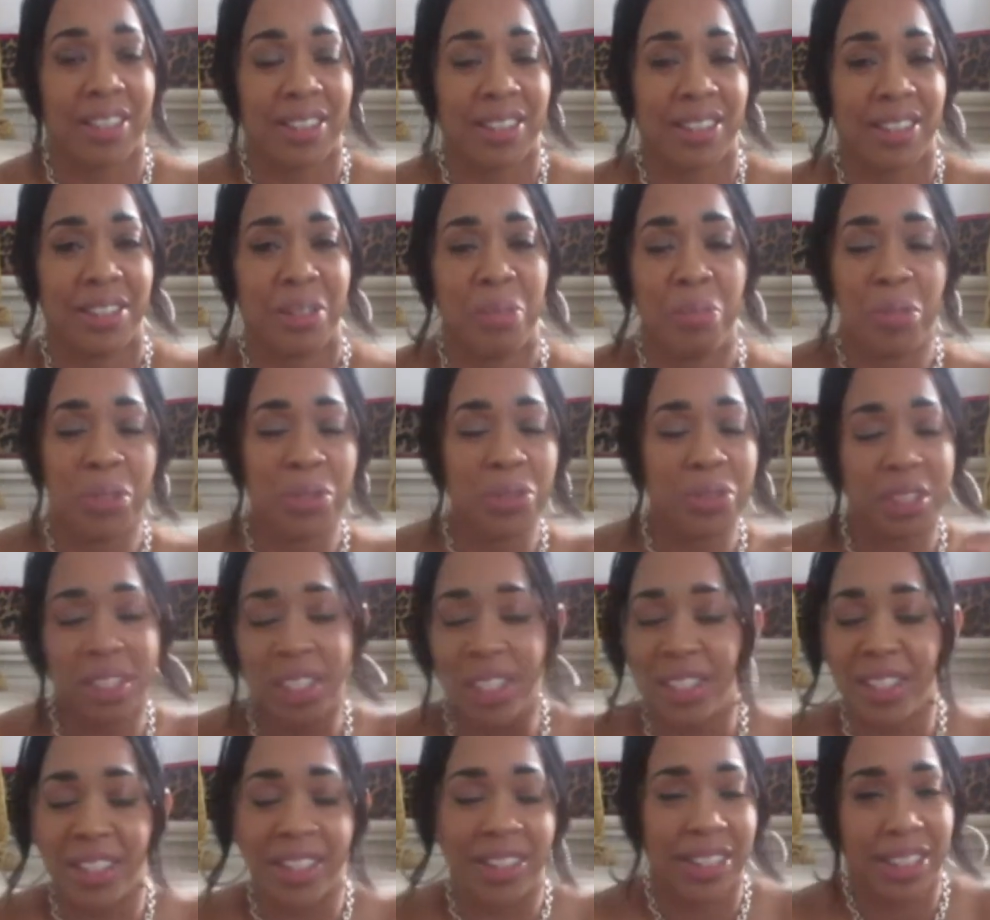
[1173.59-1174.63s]
The
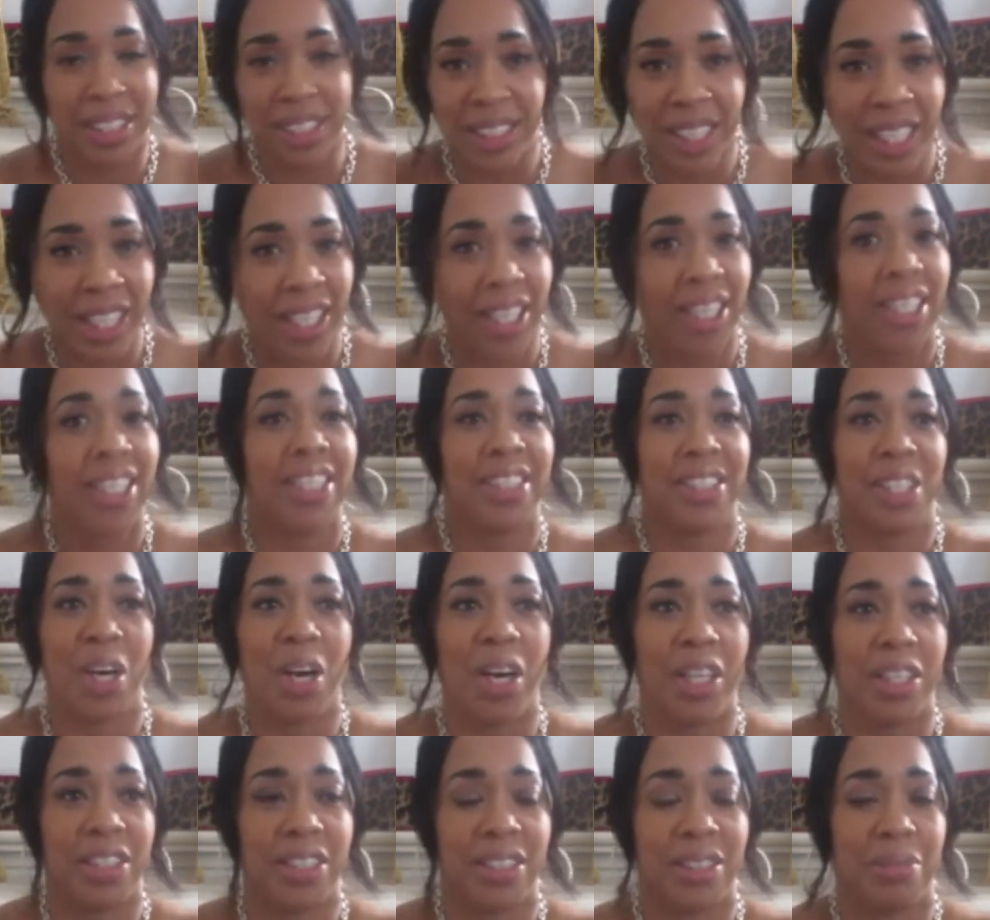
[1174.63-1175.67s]
music, the DJ is
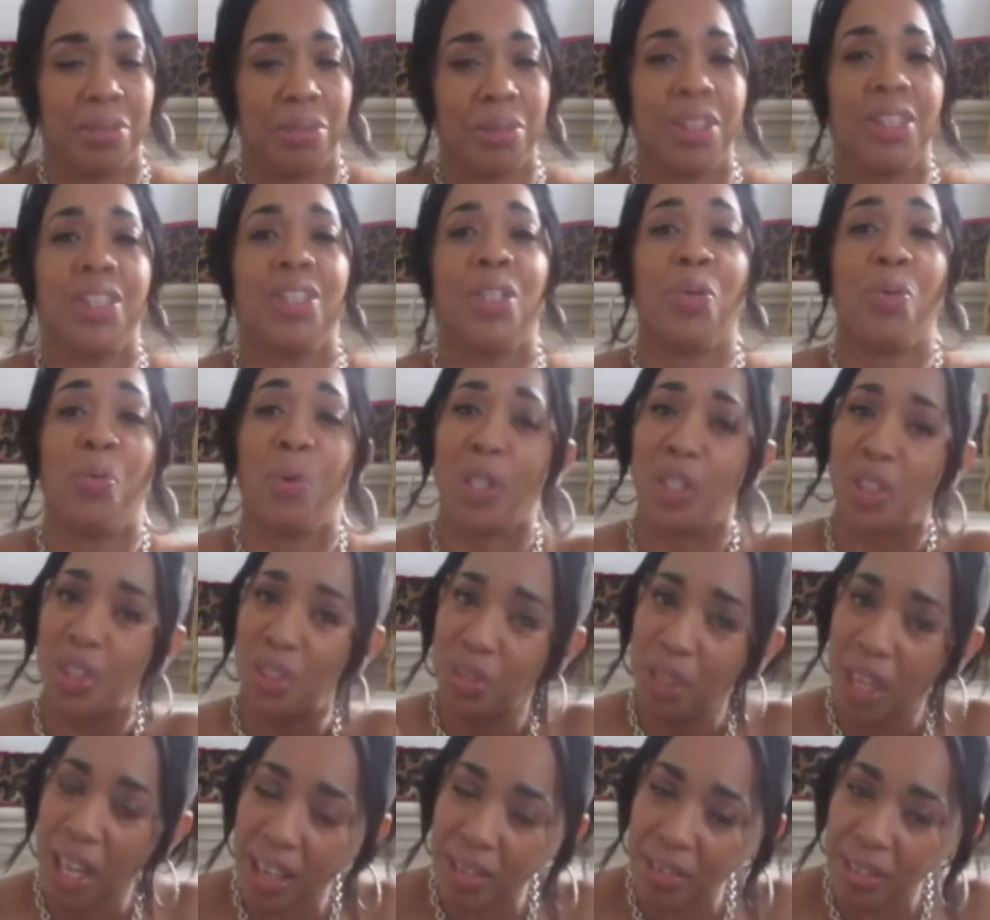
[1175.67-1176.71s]
awesome. So once
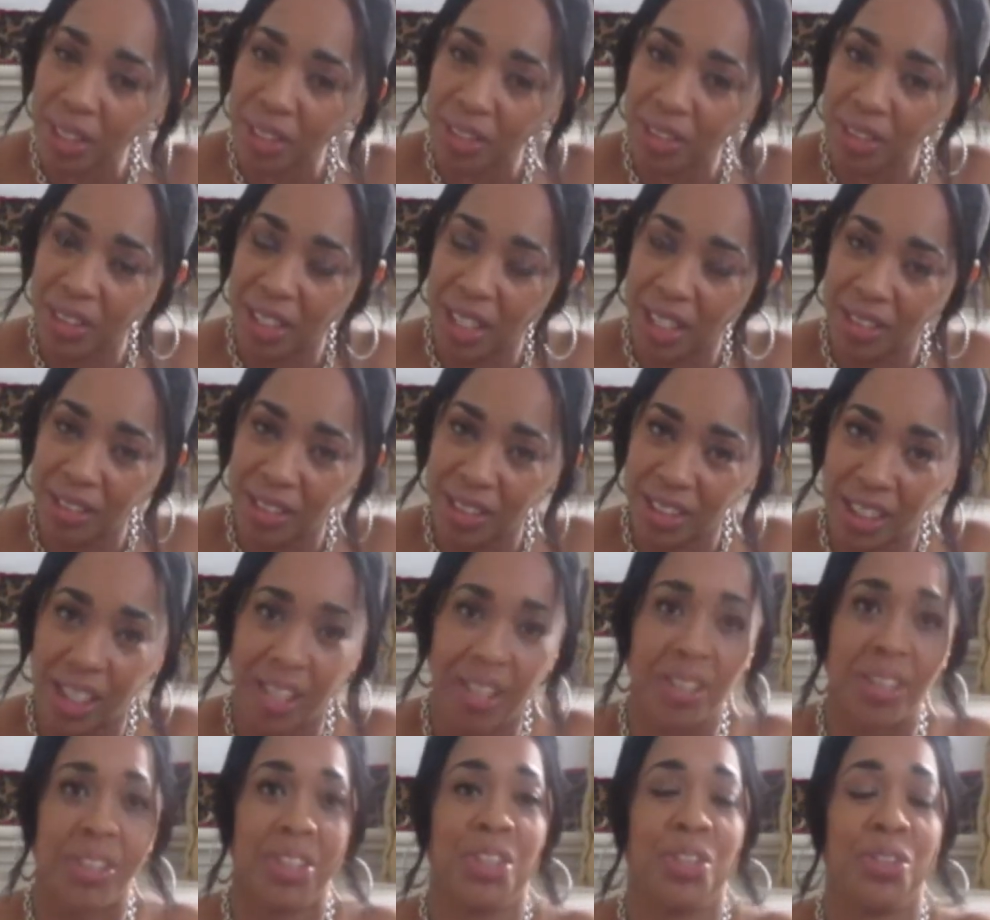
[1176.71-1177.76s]
you have dinner
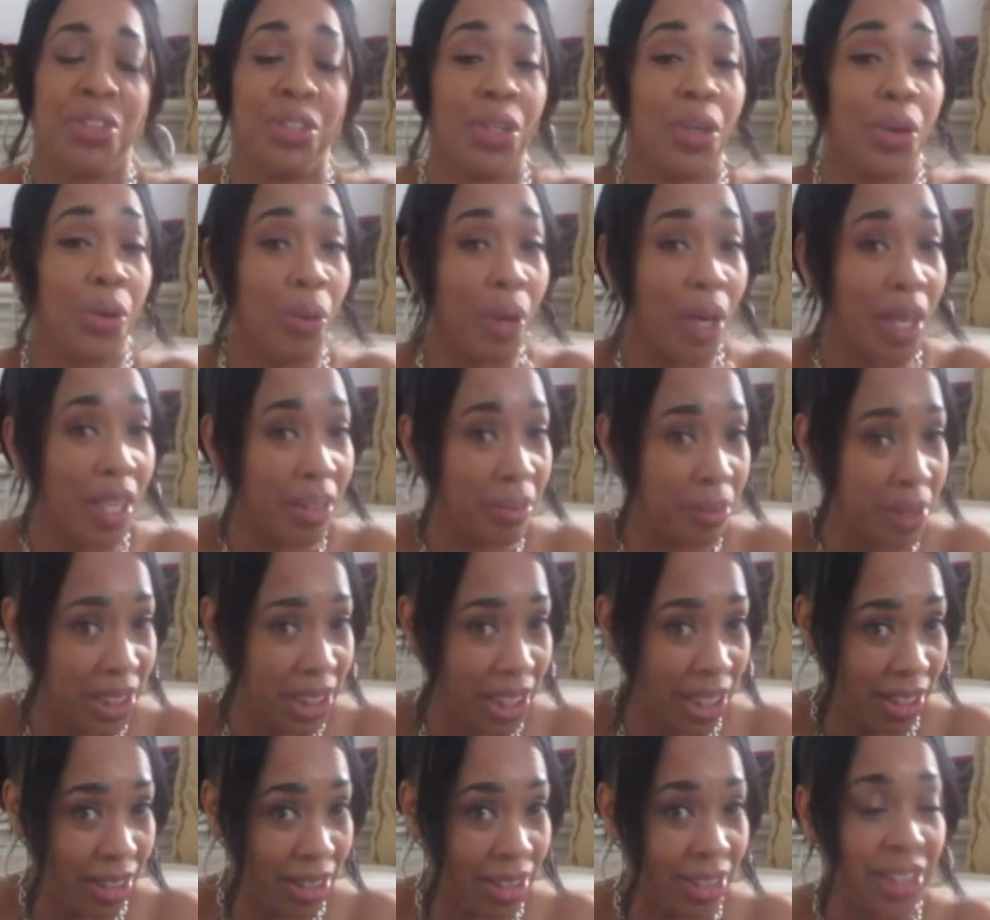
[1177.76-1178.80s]
downstairs, you can go
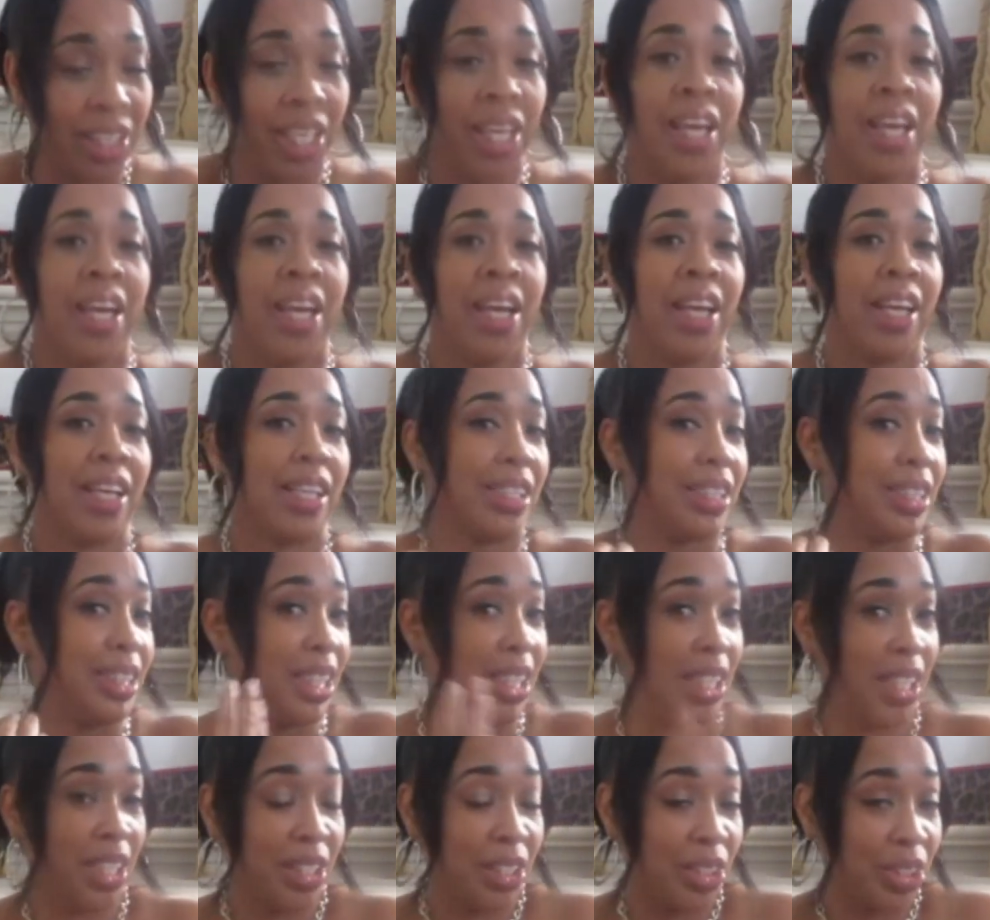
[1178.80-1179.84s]
upstairs and
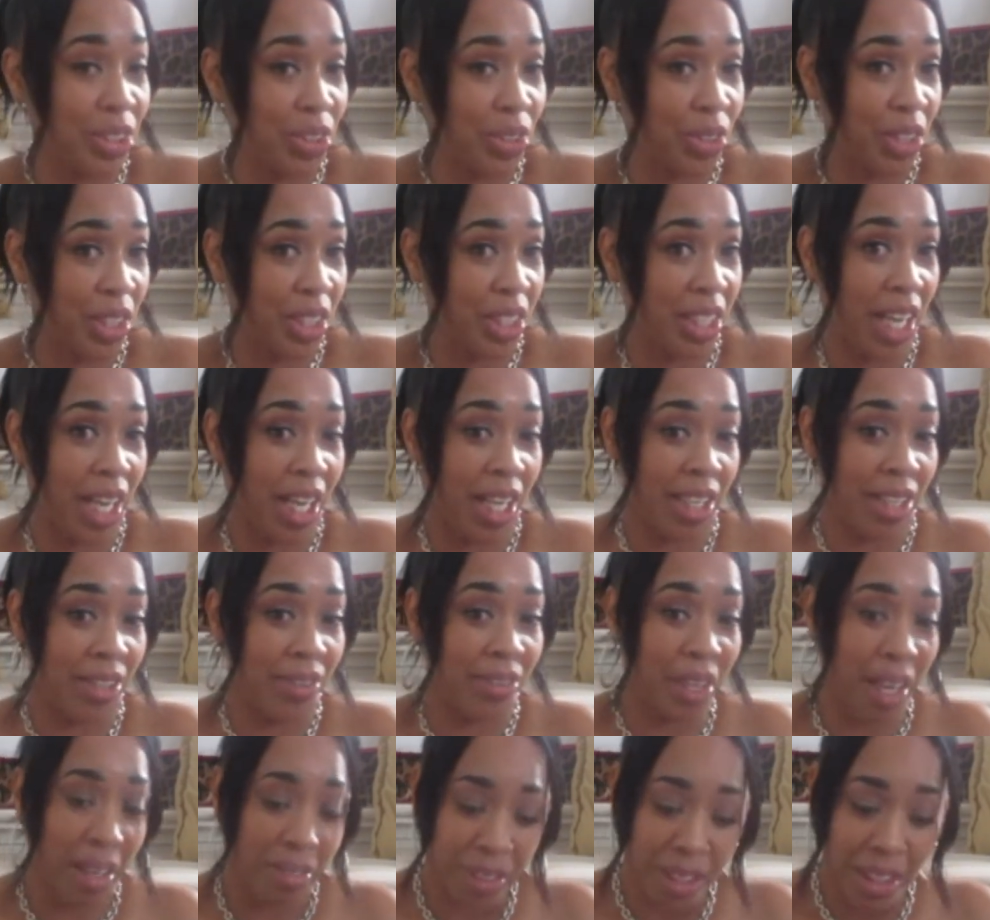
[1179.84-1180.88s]
continue to enjoy your night. You
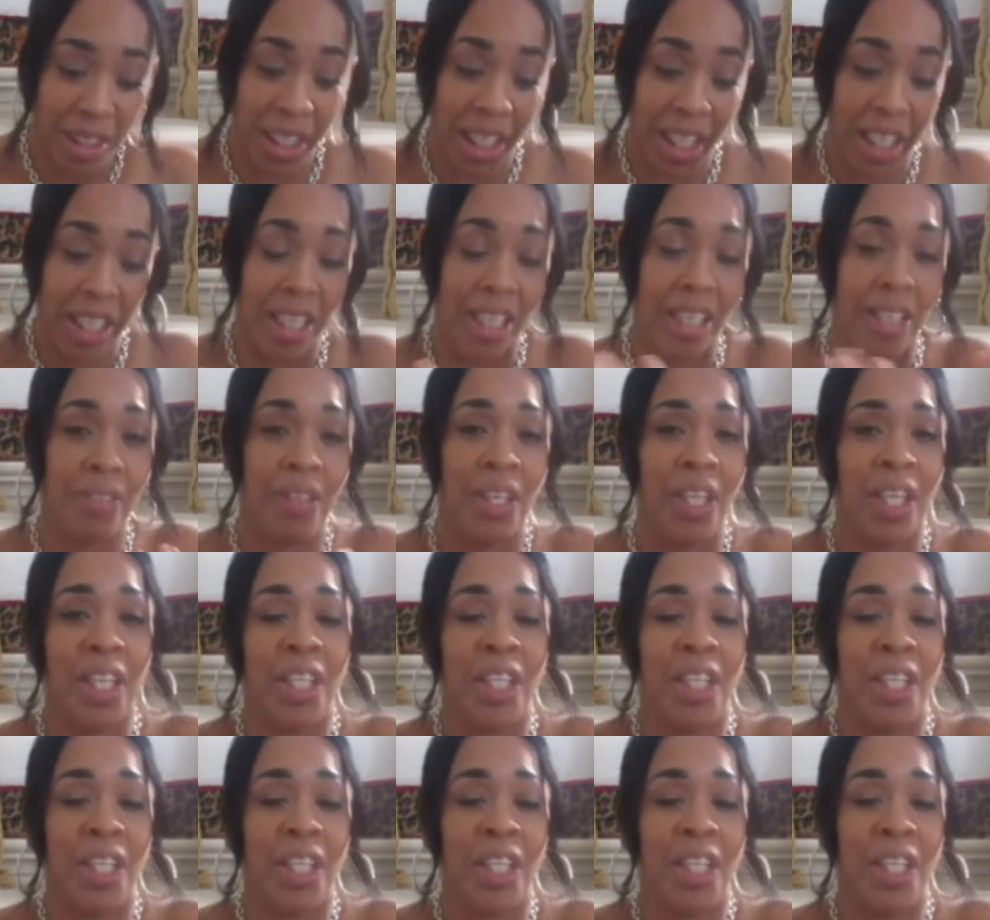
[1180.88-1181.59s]
don't have to leave.